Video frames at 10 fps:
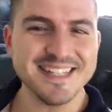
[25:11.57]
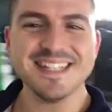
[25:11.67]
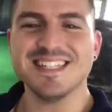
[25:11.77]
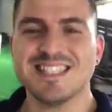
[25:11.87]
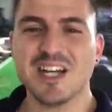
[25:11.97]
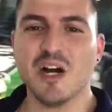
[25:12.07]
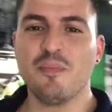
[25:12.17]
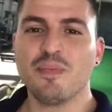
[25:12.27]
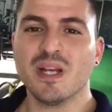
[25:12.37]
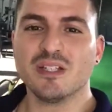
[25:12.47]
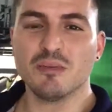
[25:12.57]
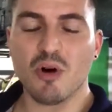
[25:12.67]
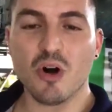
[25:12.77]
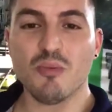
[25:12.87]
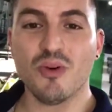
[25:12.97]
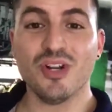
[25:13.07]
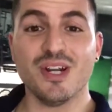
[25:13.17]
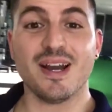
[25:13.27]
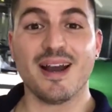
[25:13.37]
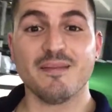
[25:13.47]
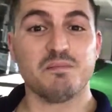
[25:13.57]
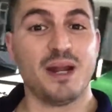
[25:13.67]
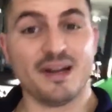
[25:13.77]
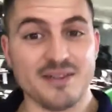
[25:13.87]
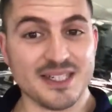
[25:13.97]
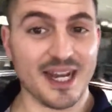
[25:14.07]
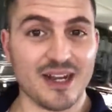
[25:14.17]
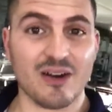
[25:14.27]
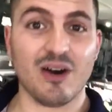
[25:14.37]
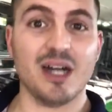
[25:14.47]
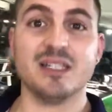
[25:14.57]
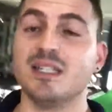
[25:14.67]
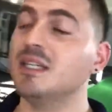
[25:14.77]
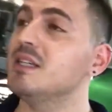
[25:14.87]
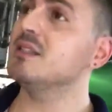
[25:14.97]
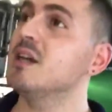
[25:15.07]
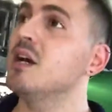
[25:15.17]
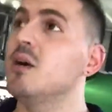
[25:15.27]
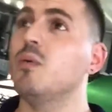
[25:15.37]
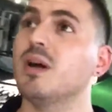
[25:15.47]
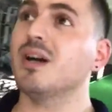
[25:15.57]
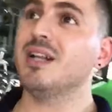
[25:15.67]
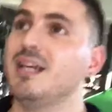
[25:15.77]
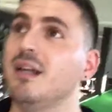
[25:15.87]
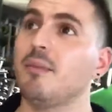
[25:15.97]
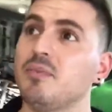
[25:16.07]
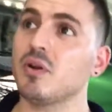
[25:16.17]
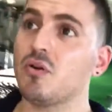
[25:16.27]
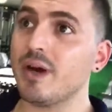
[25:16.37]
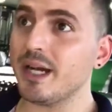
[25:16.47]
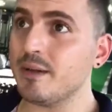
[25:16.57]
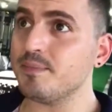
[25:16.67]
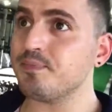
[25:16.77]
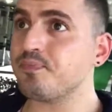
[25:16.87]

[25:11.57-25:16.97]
So tomorrow morning, plan of attack, guys, is we're gonna hit up the green